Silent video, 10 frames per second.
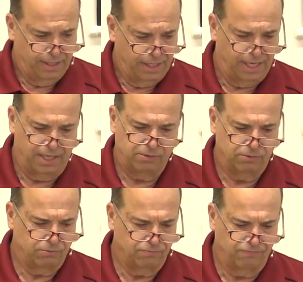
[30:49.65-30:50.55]
Uh,
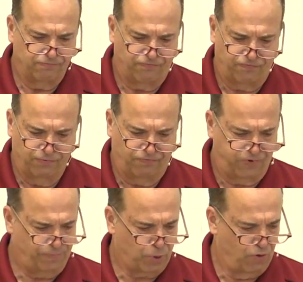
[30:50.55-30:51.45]

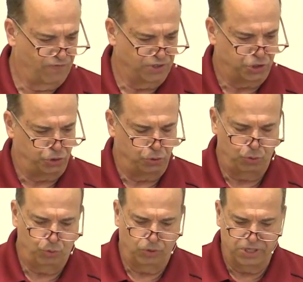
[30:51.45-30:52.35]
flip over
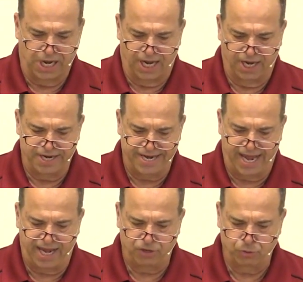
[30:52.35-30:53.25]
to uh,
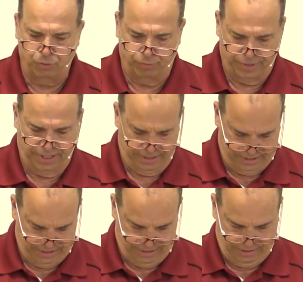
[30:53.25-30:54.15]
Nahum,
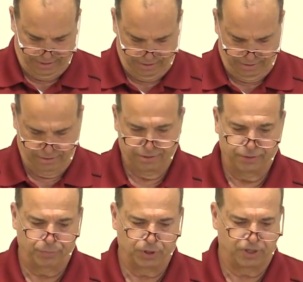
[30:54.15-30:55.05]

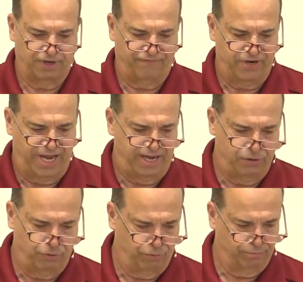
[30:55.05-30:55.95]
book of
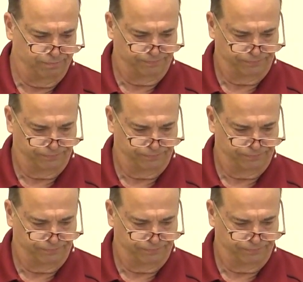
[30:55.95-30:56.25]
Nahum.